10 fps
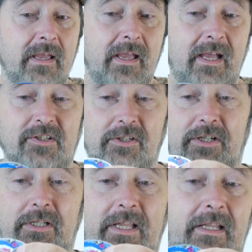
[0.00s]
Has a
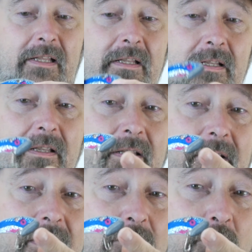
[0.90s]
little leaded
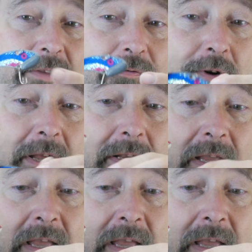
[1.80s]
weight front,